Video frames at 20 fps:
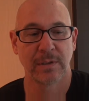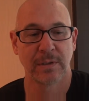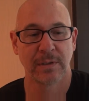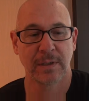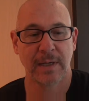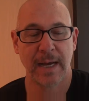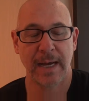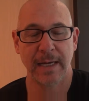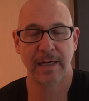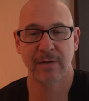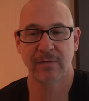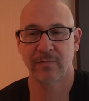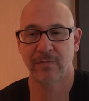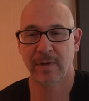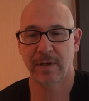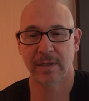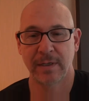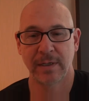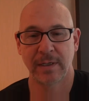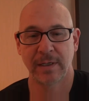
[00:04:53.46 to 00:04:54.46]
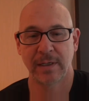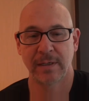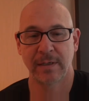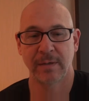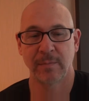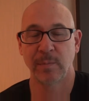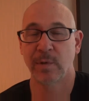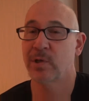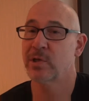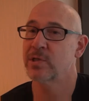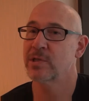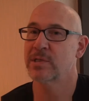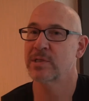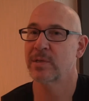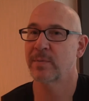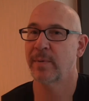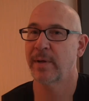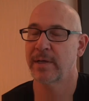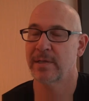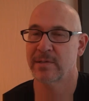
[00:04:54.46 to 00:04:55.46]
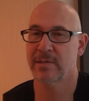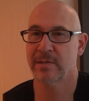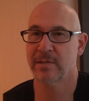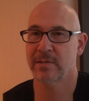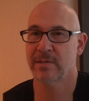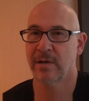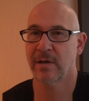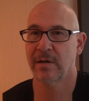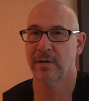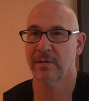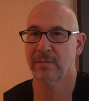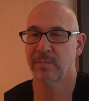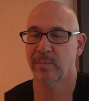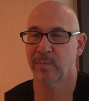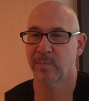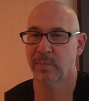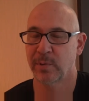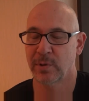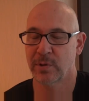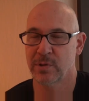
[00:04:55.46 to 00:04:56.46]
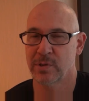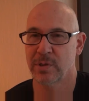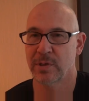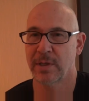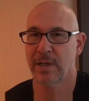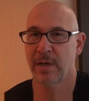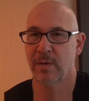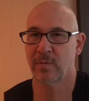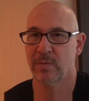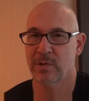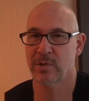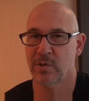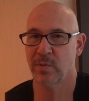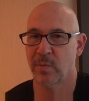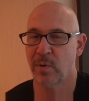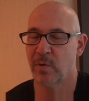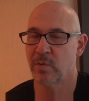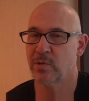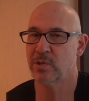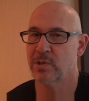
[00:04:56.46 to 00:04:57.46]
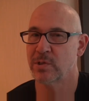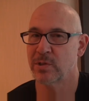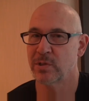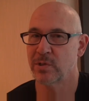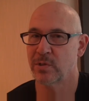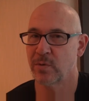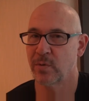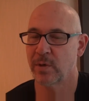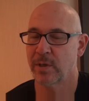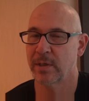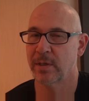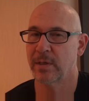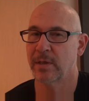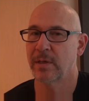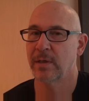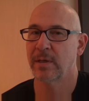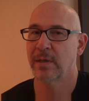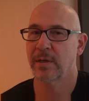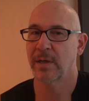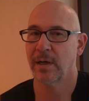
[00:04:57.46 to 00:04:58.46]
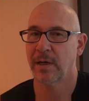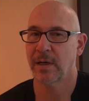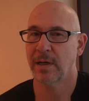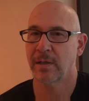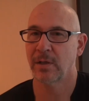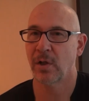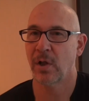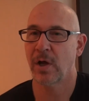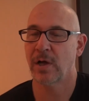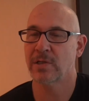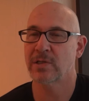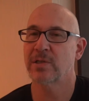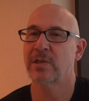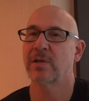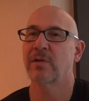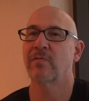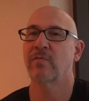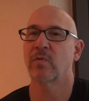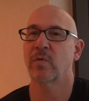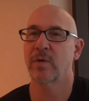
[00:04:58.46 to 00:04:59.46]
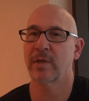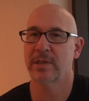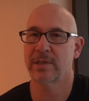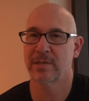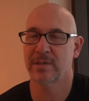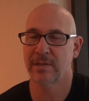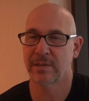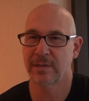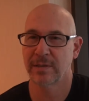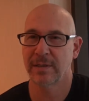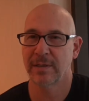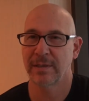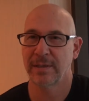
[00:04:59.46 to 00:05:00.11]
kind of on a emergency basis. Our sure. person that was supposed to do it uh, lost their voice.